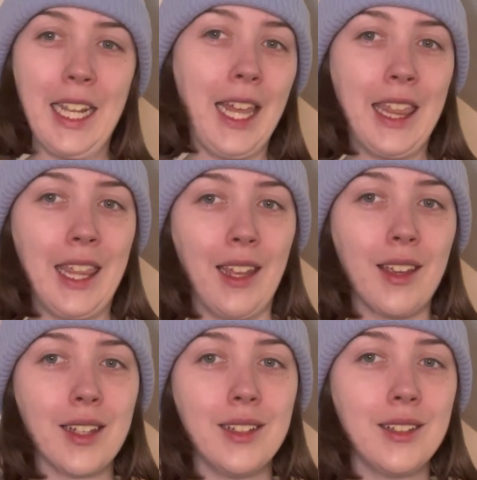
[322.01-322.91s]
I
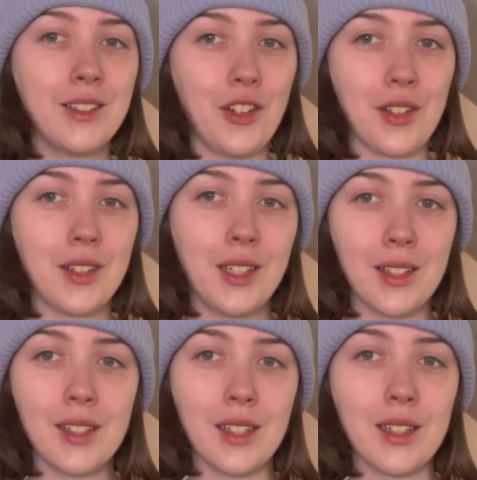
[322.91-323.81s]
think just
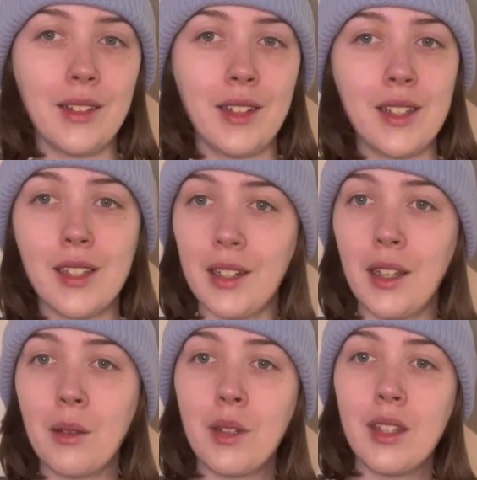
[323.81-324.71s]
consistently
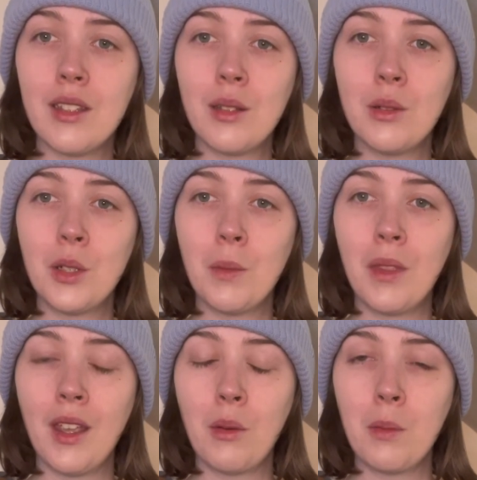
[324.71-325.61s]
sticking with this YouTube
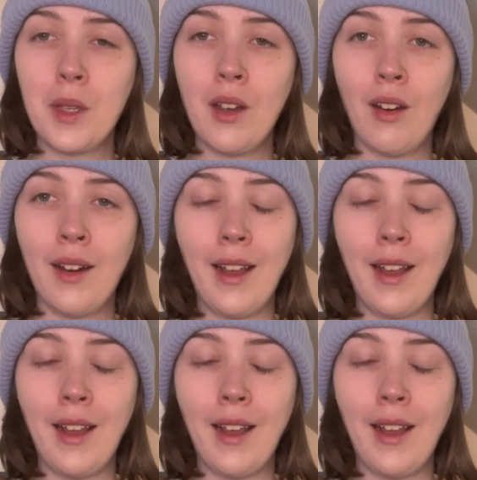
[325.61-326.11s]
thing will be hard.